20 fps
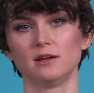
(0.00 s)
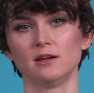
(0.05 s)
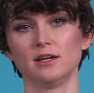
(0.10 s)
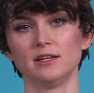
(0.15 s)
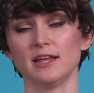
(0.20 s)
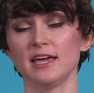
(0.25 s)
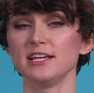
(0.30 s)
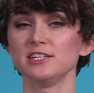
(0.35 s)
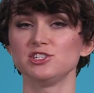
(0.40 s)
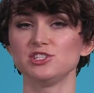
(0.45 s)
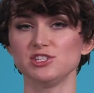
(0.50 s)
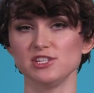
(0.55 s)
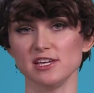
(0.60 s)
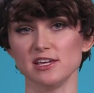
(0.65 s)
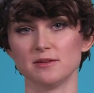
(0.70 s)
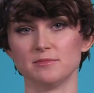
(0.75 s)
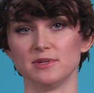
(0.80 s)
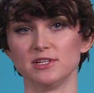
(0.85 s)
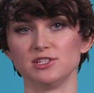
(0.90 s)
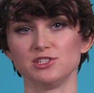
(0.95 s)
An HD
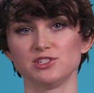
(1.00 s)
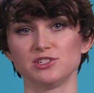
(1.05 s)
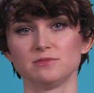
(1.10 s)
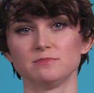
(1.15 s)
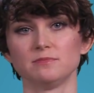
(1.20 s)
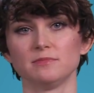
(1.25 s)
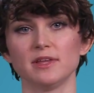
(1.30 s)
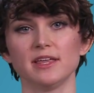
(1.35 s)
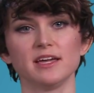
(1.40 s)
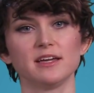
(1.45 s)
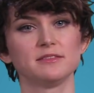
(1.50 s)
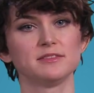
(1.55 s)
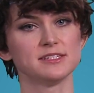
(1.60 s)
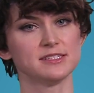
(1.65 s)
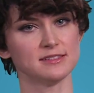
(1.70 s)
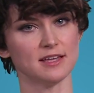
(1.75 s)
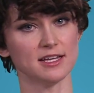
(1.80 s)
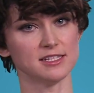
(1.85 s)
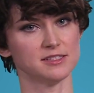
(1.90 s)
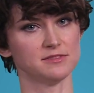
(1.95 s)
image, like the
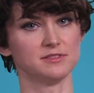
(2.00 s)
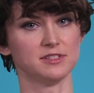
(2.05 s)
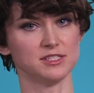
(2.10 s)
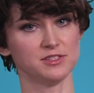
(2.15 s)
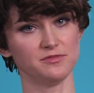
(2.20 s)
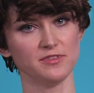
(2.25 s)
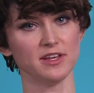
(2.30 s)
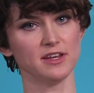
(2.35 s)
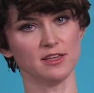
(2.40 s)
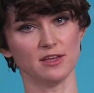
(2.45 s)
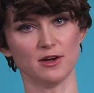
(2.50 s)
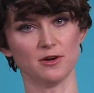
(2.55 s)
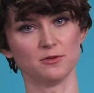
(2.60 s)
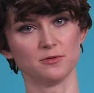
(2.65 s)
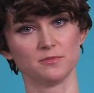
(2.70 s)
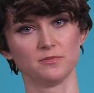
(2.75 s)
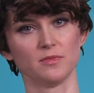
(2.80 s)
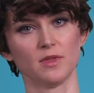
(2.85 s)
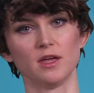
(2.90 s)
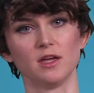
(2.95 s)
size of this
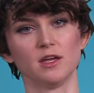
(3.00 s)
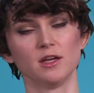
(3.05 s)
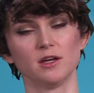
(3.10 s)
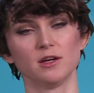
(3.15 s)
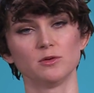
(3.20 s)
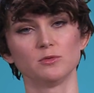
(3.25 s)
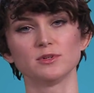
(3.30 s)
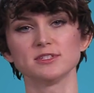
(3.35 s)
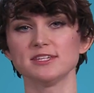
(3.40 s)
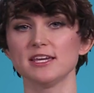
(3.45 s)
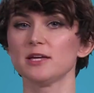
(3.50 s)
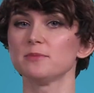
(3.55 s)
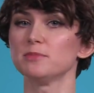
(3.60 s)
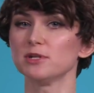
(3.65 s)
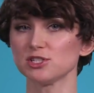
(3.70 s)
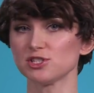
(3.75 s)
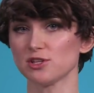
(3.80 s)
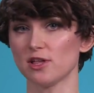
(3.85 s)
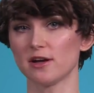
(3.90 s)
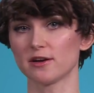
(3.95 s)
video, will take
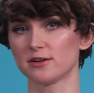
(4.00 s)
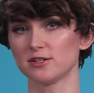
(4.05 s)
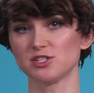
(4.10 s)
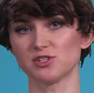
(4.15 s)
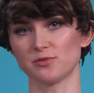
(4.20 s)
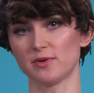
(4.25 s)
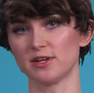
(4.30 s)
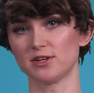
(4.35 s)
much longer to